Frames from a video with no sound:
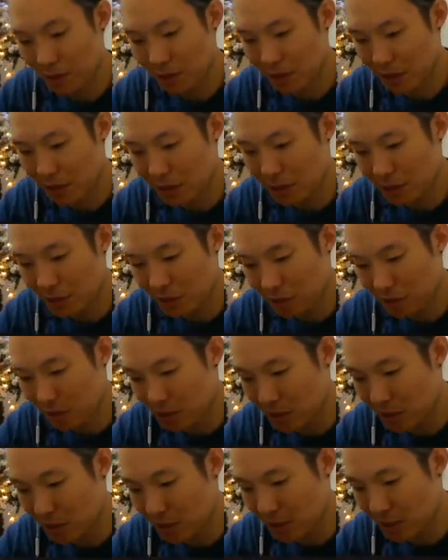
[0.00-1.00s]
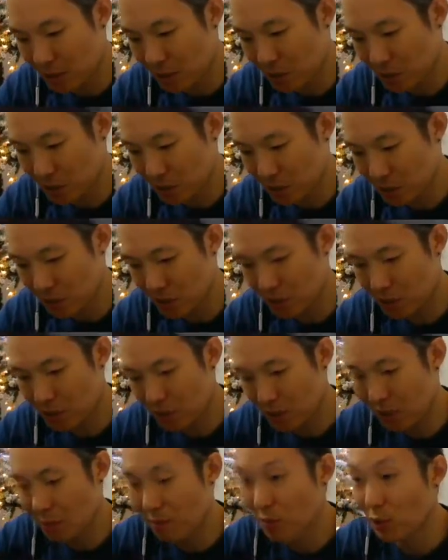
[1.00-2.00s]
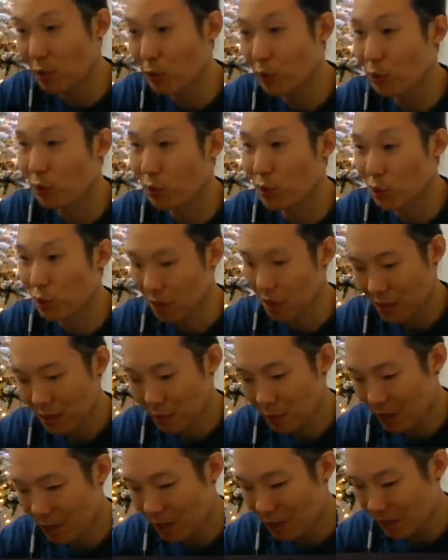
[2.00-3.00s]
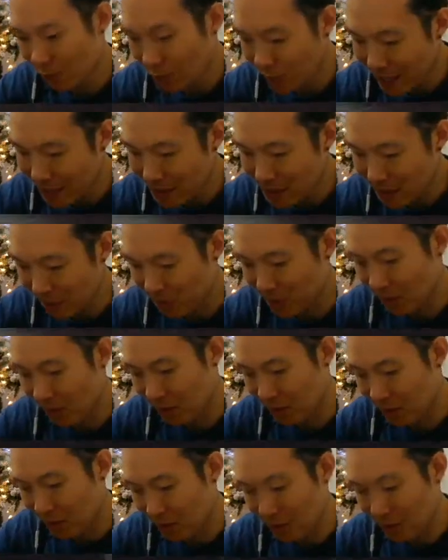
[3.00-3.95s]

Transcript: These tickets just didn't pull through, but we got something.